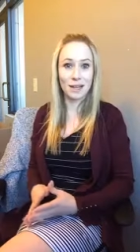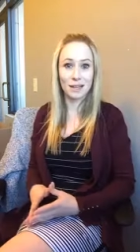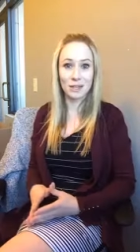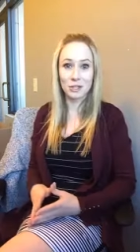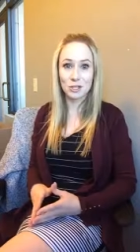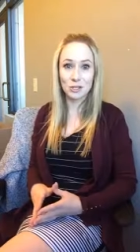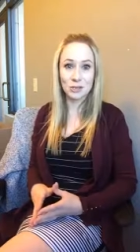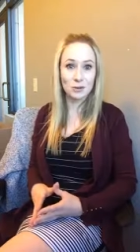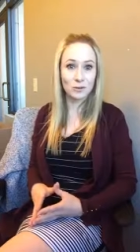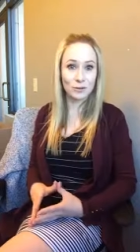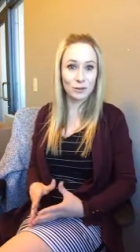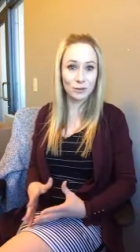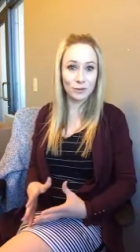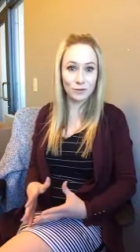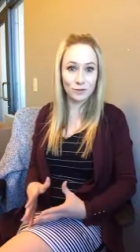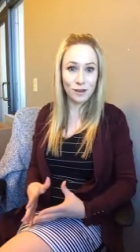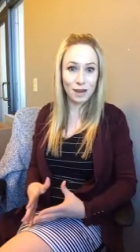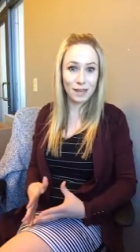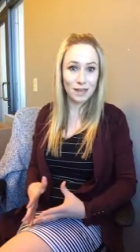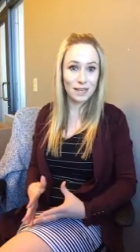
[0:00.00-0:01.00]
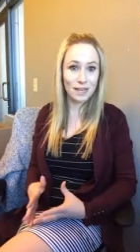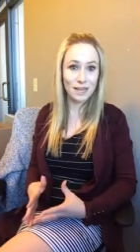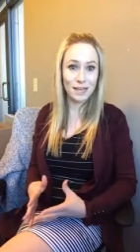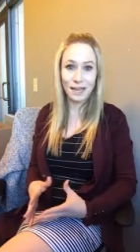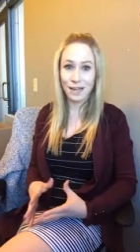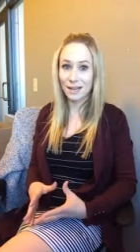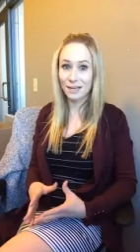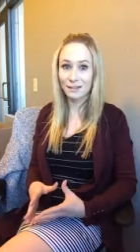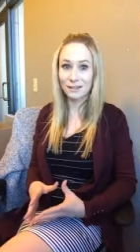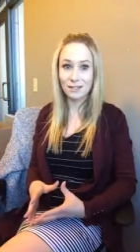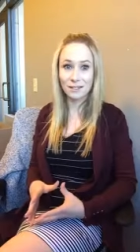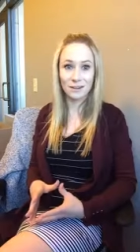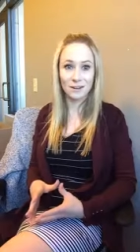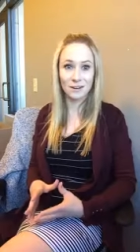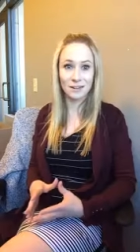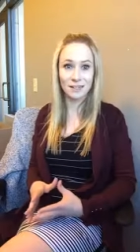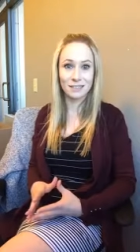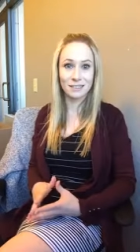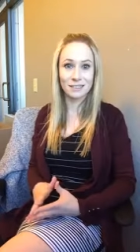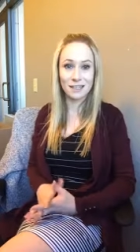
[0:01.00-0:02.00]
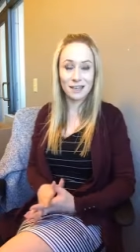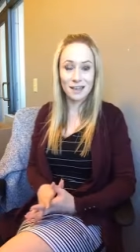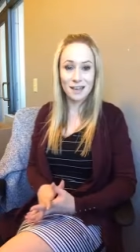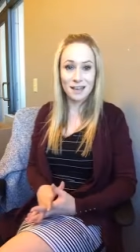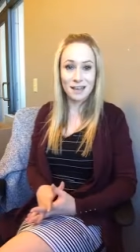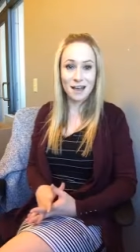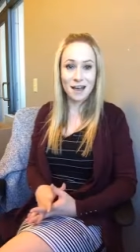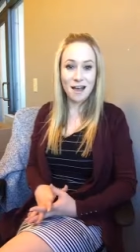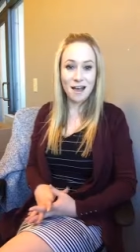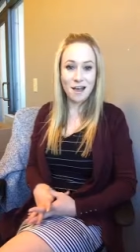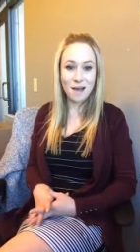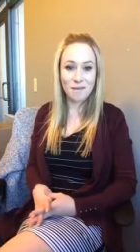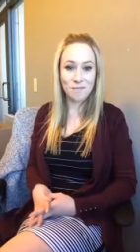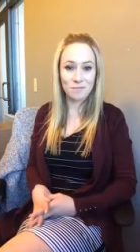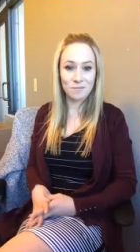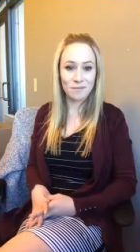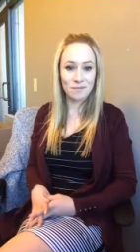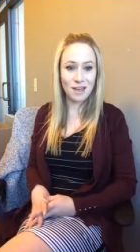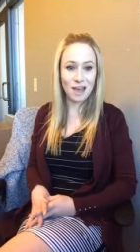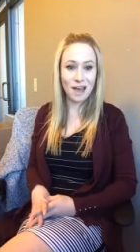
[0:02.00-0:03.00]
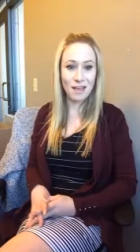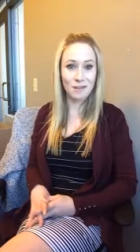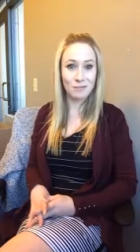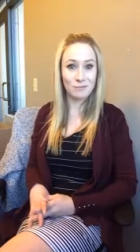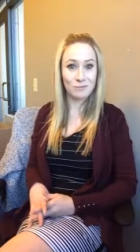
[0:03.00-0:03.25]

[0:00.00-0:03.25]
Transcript: and children fighting cancer, and Um, I